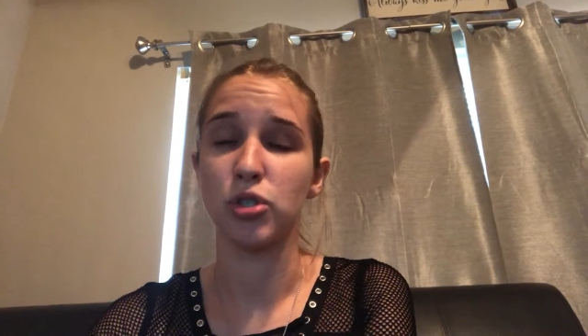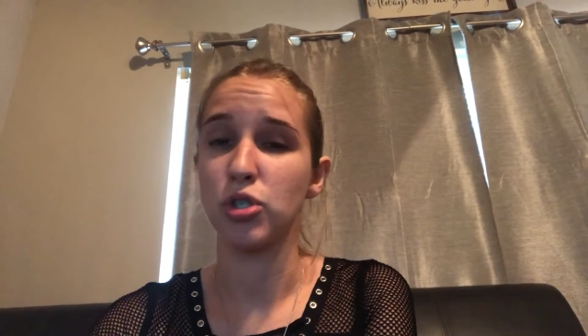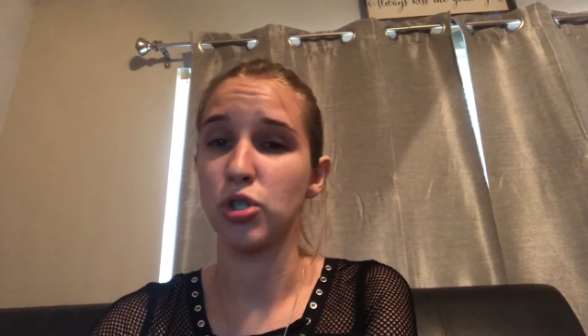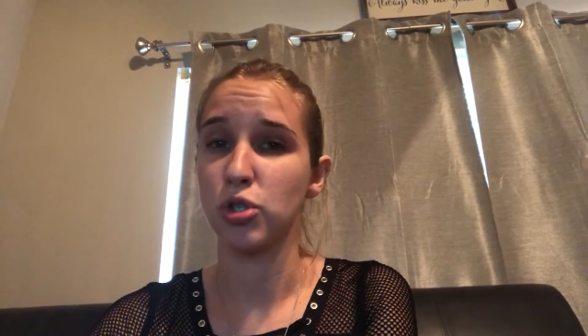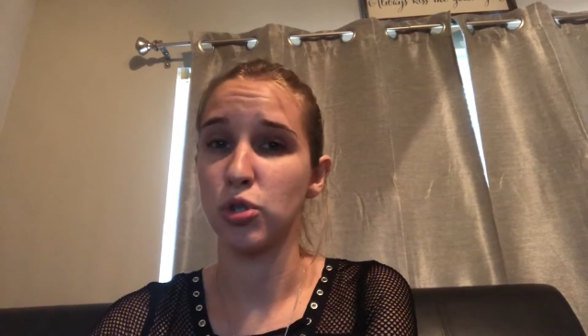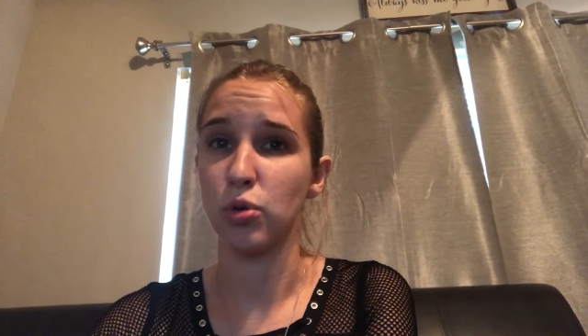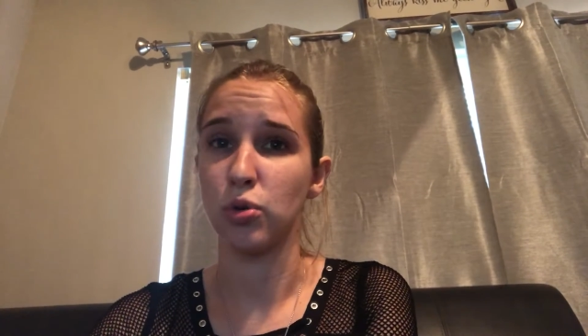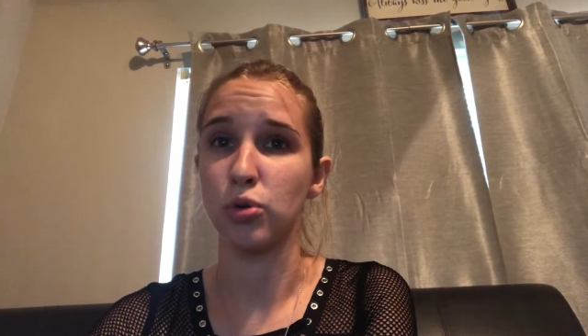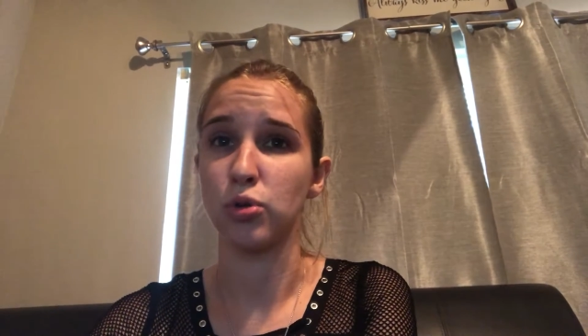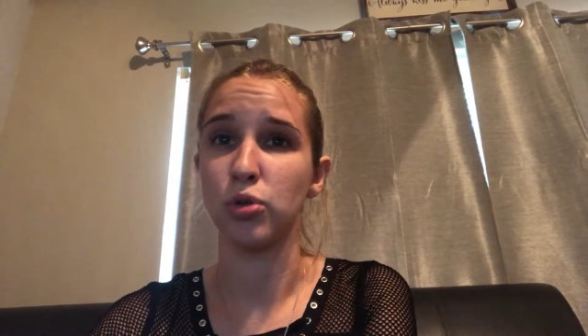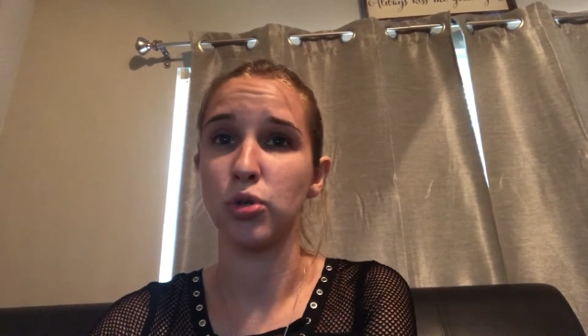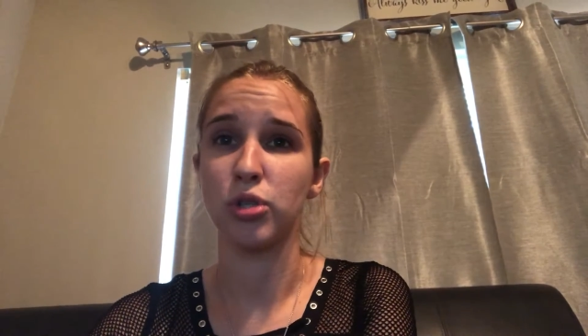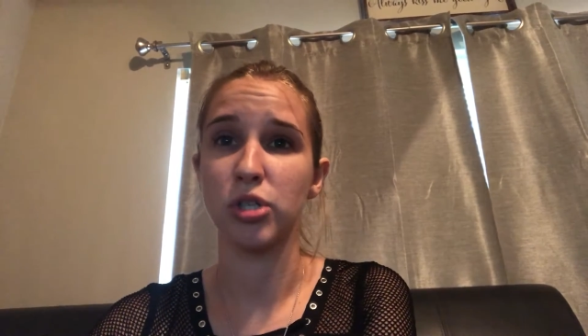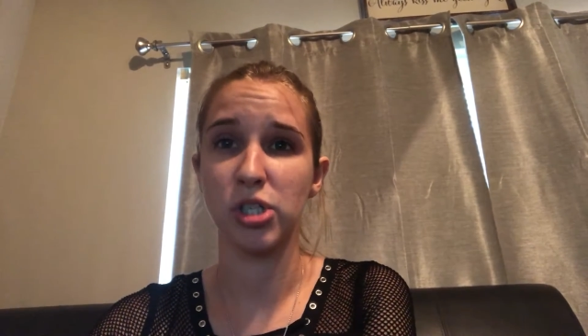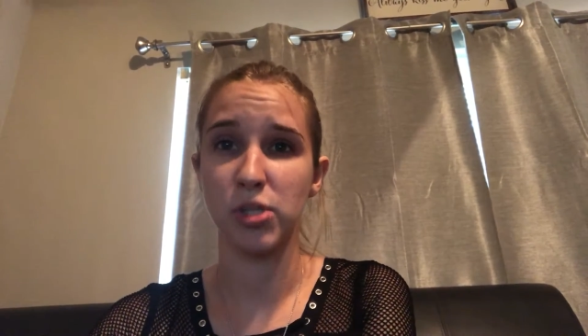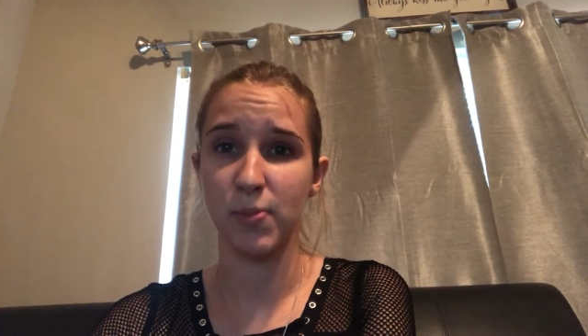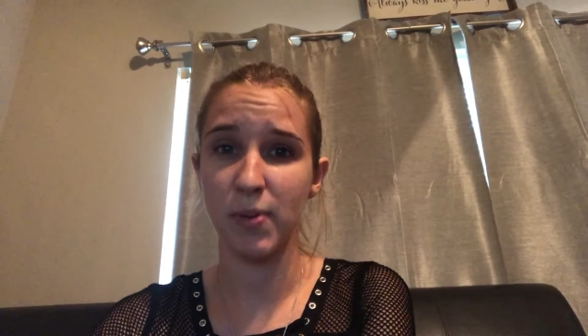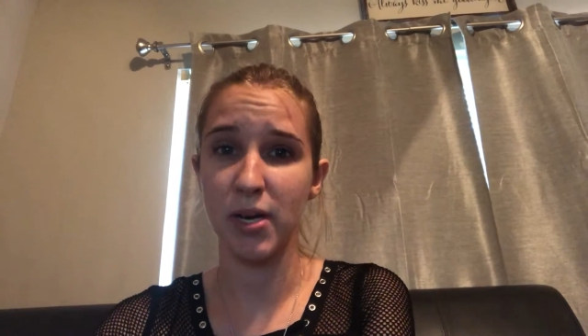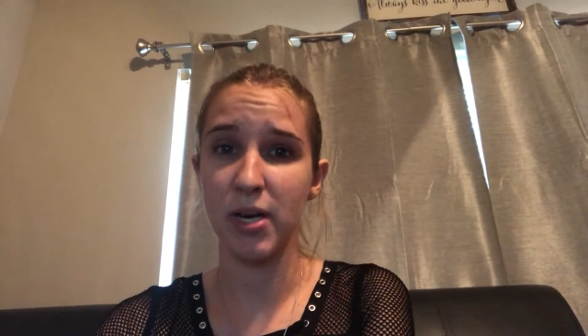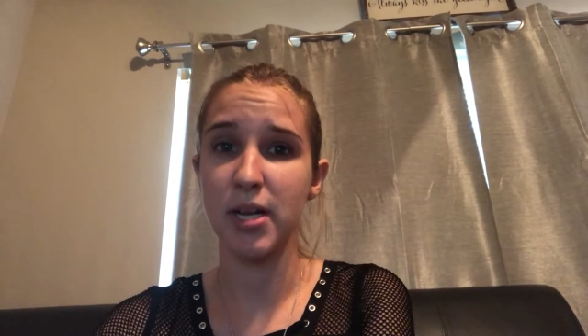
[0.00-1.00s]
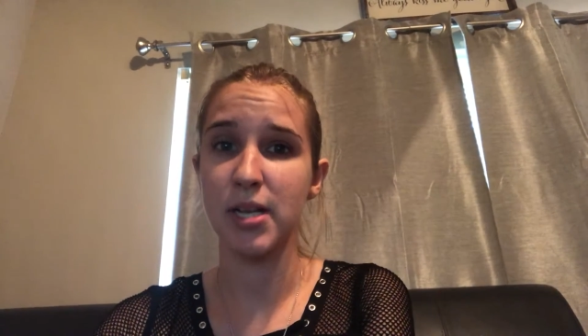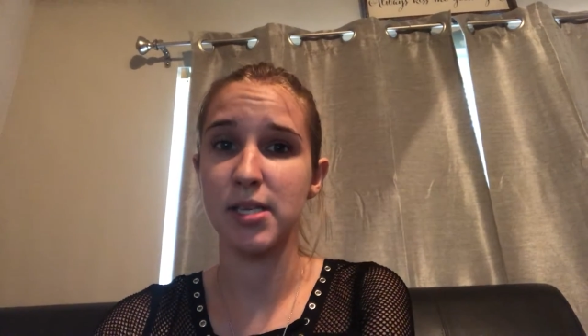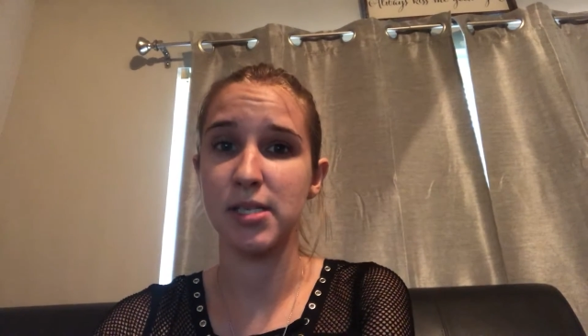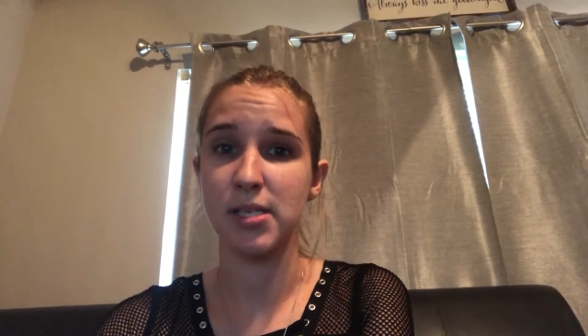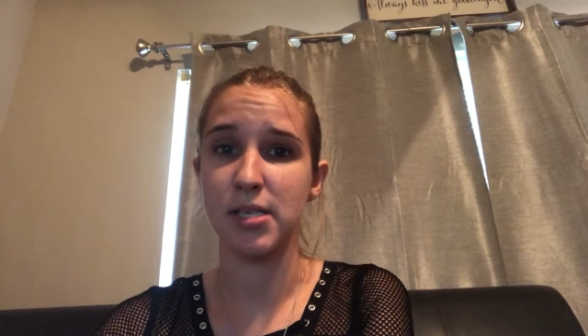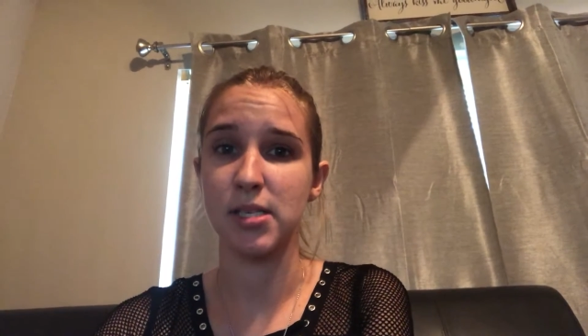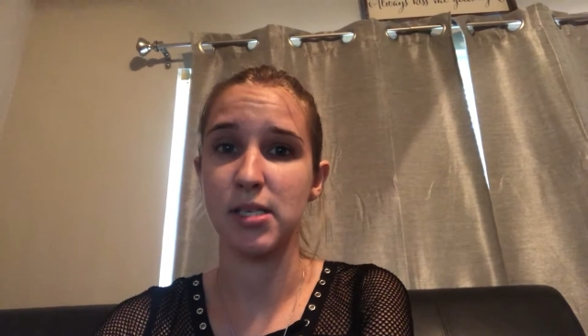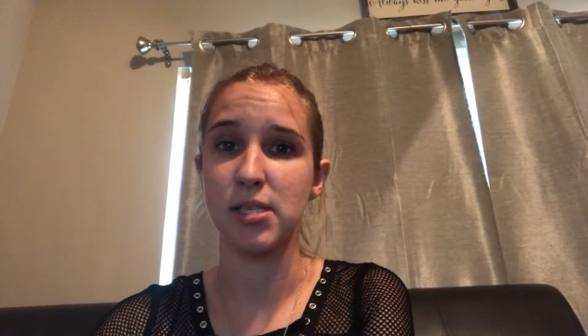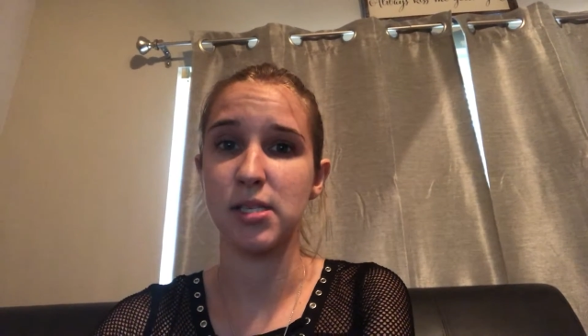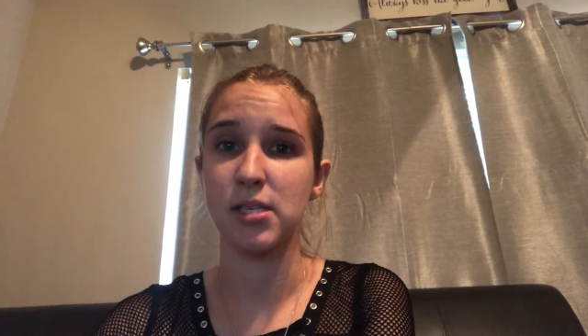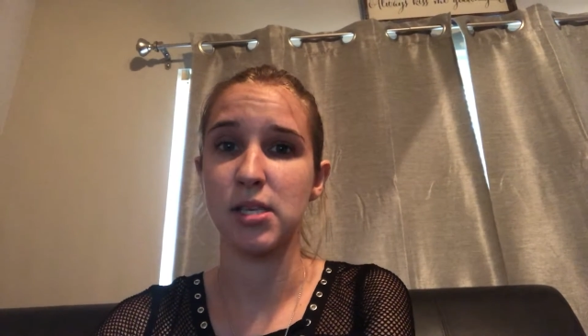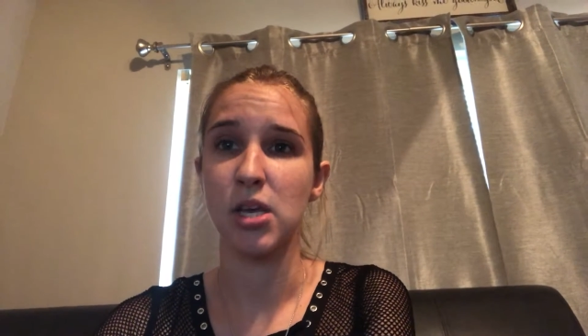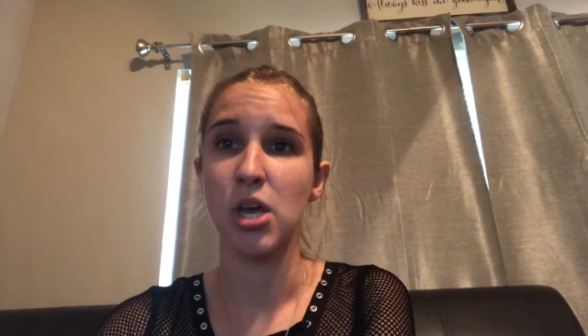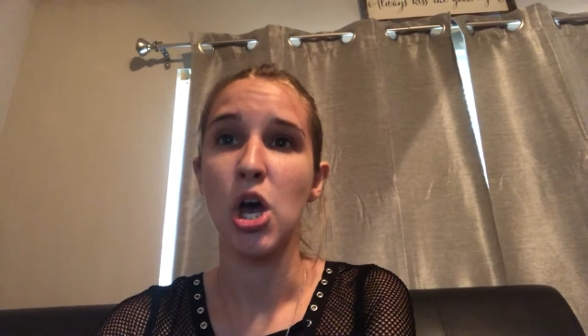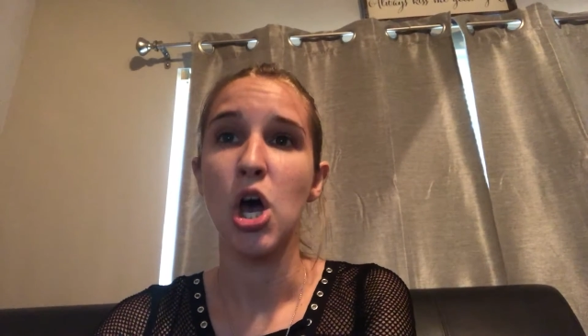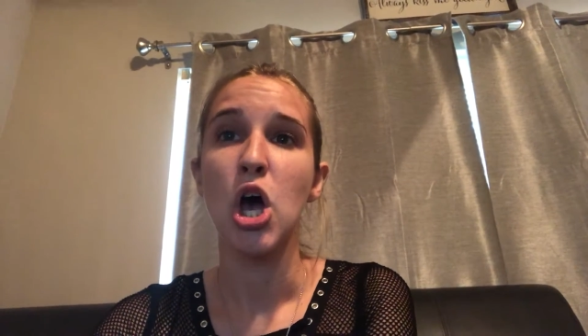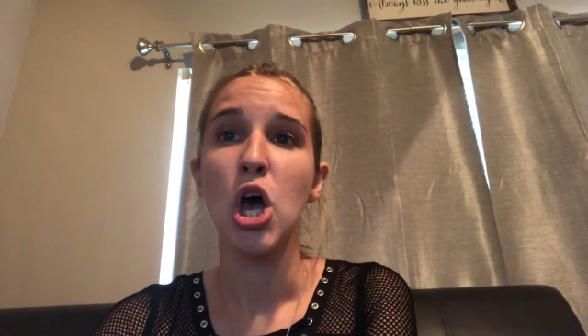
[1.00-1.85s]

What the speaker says: and social experiences.